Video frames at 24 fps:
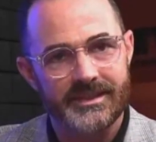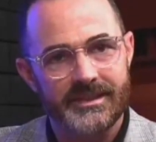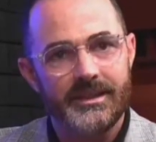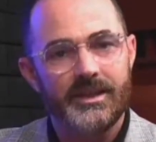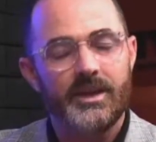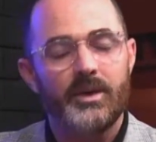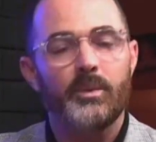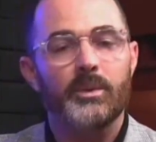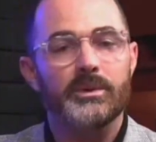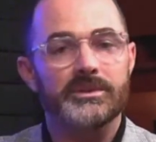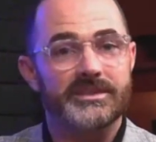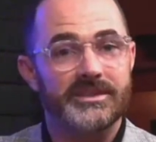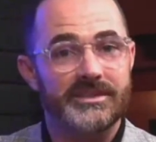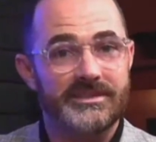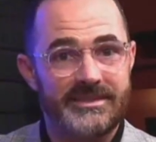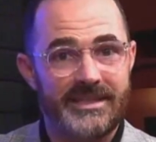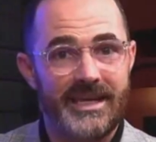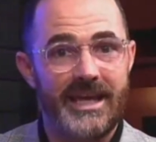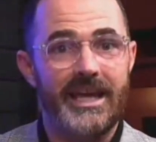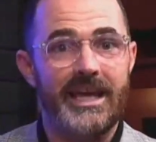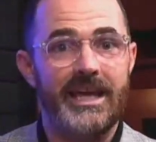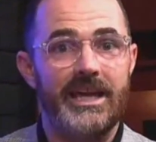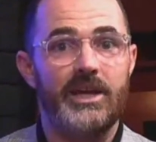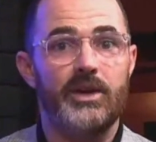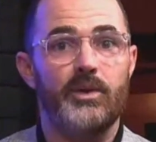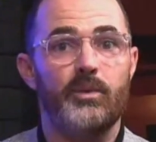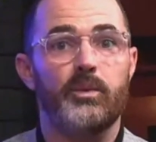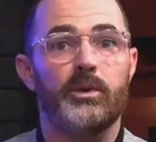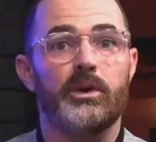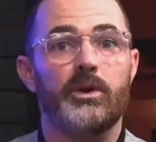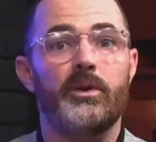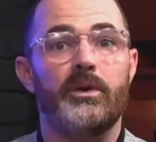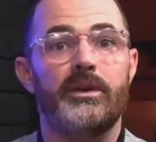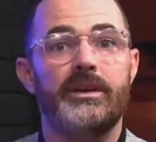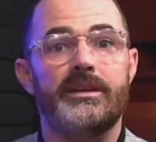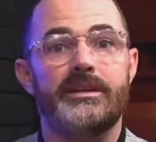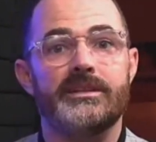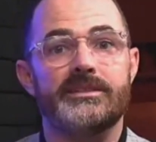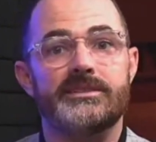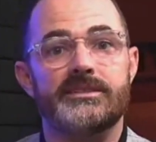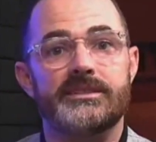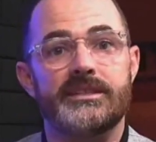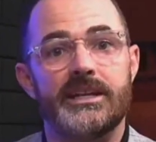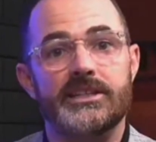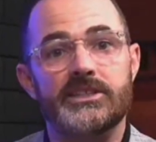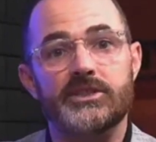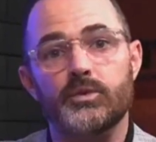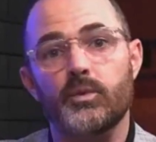Well, today we're going to
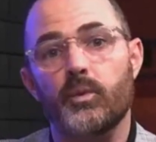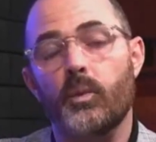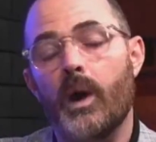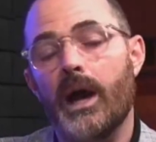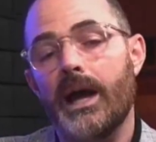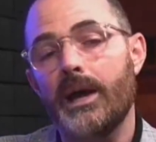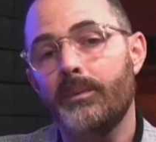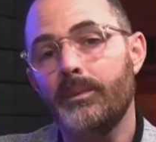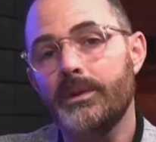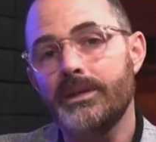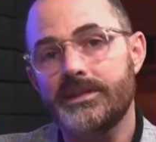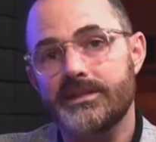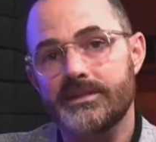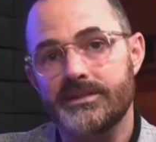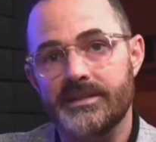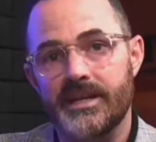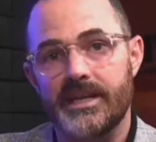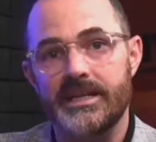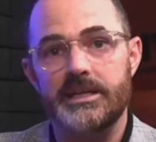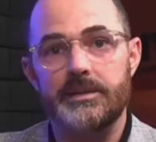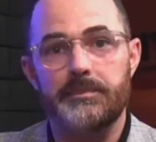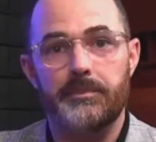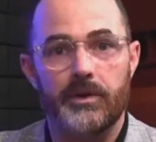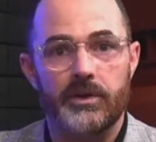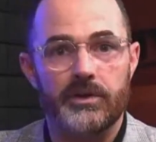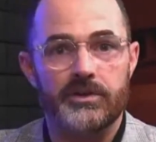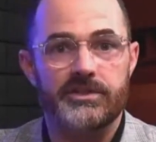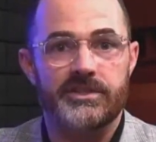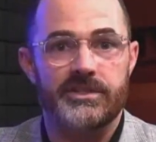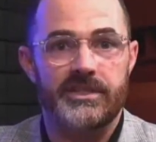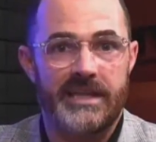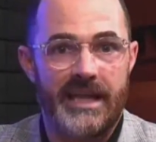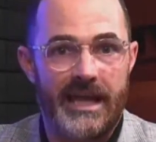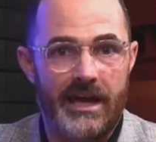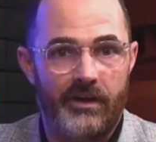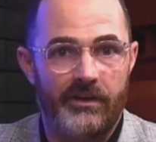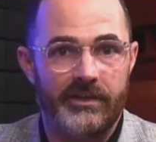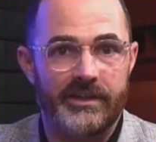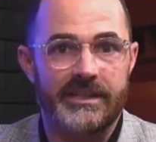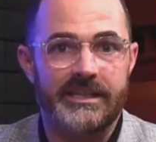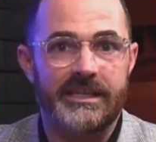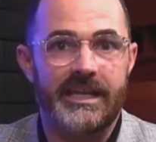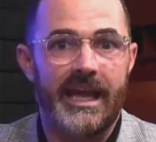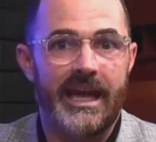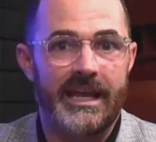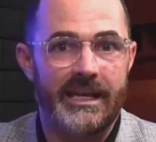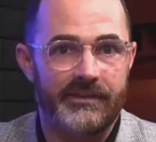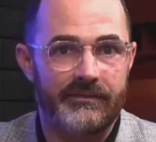discuss why we study
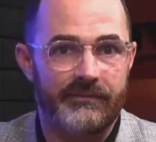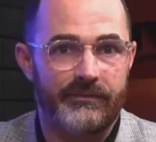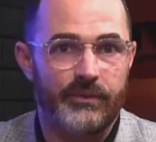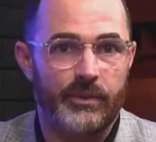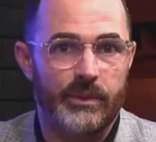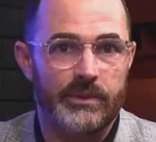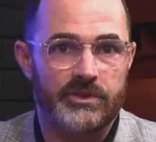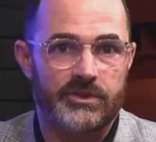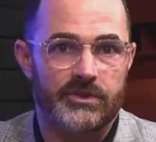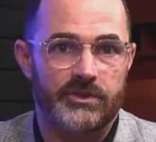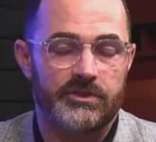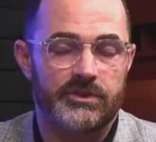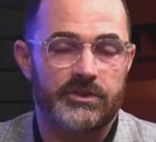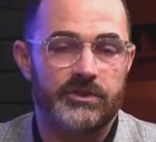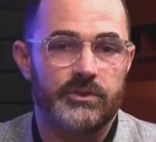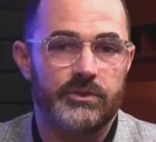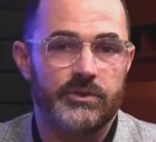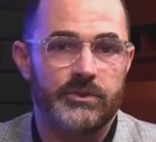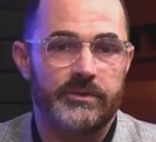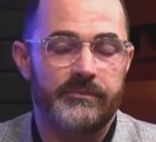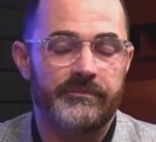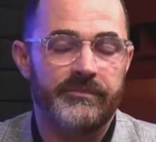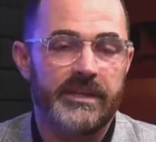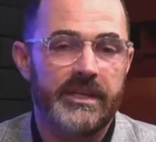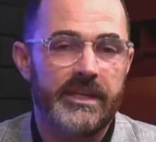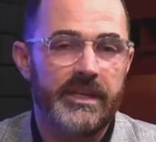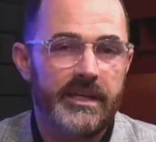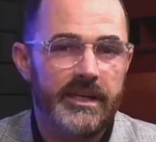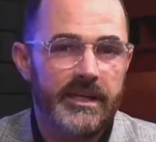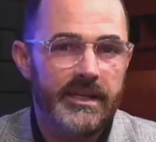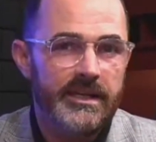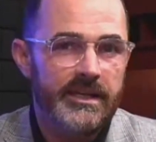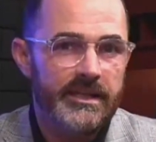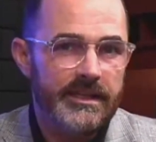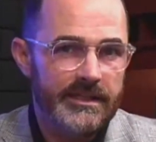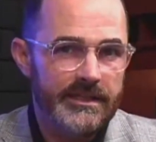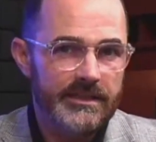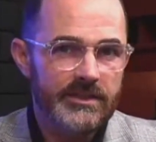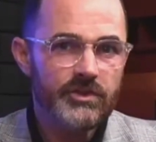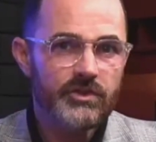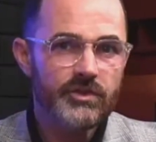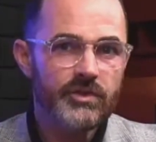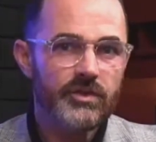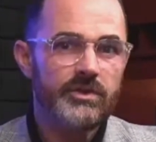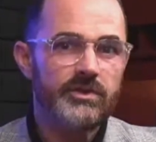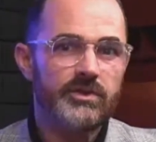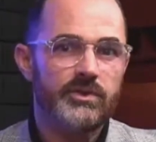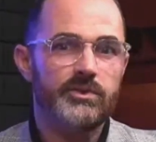personality at Influential You,
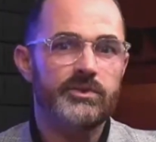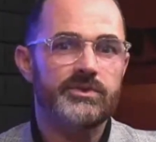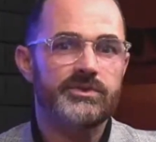introduce